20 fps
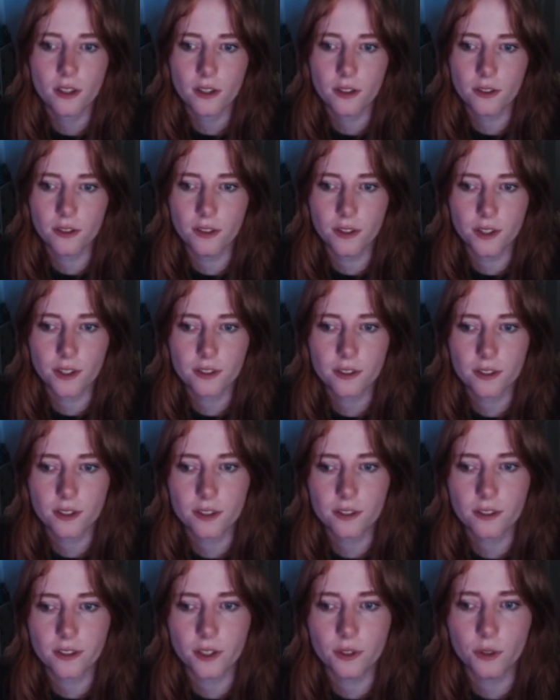This
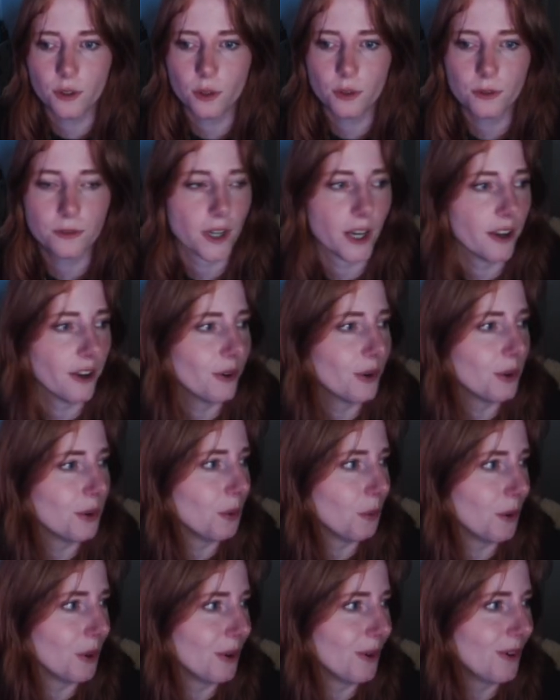is a new file,
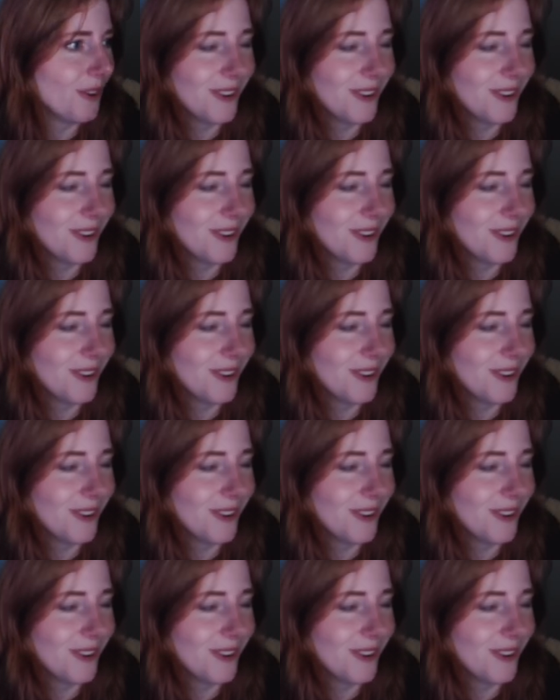uwu.